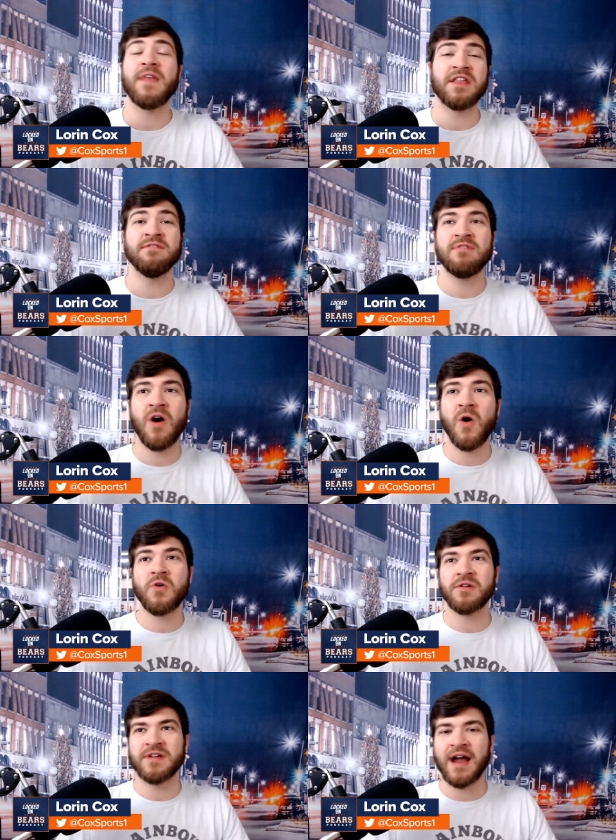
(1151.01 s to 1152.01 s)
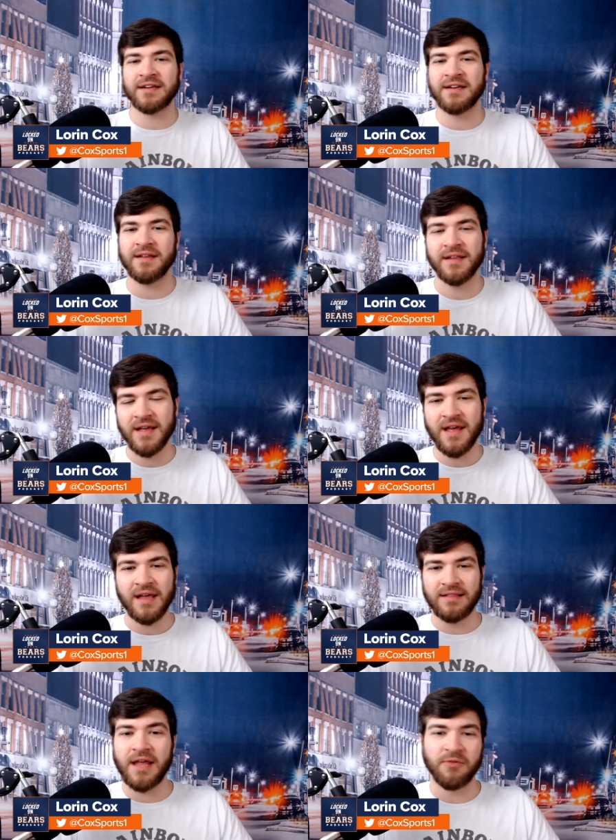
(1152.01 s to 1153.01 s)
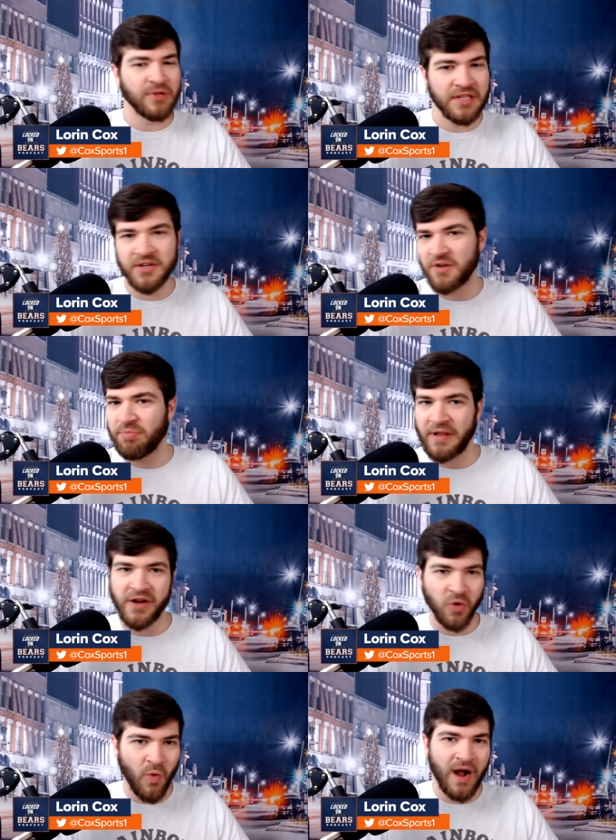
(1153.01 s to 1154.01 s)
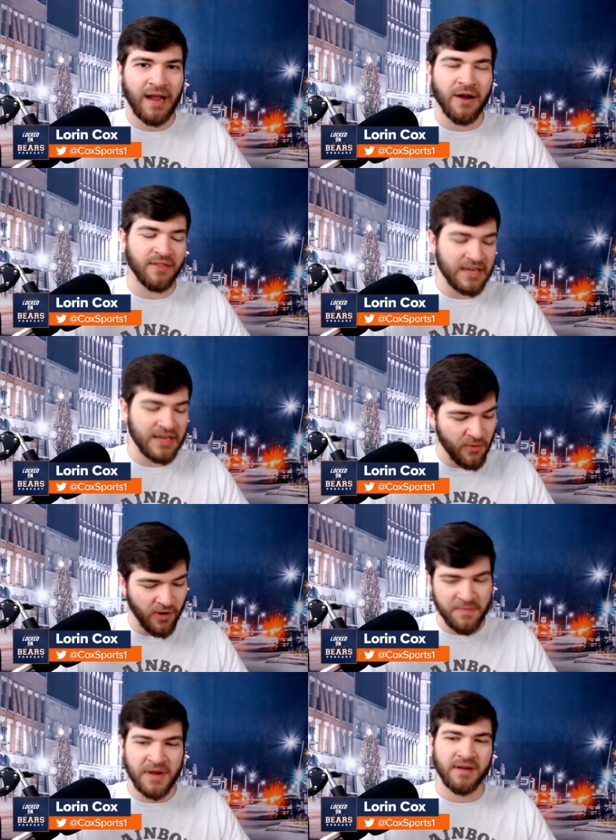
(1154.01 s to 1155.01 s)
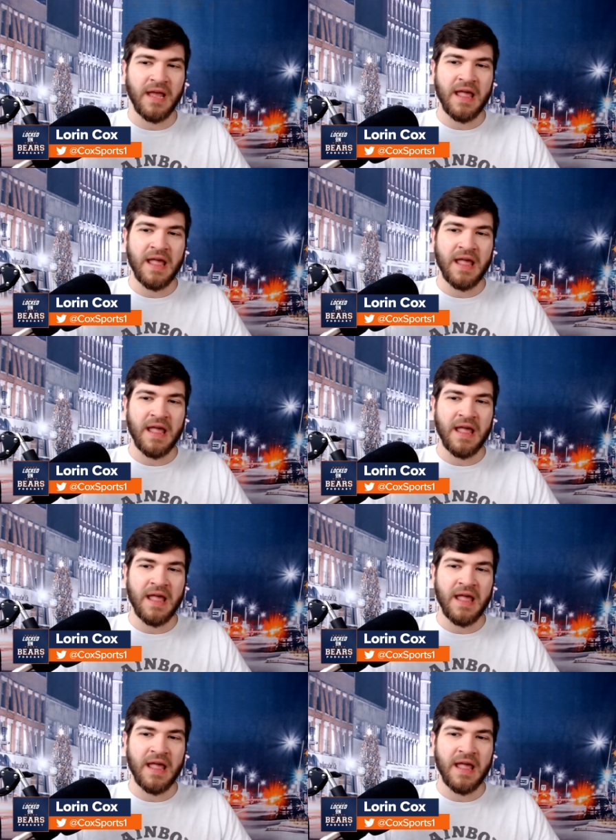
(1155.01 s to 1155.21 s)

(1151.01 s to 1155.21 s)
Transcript: that you know you're not going to let a really good player walk out of the door. But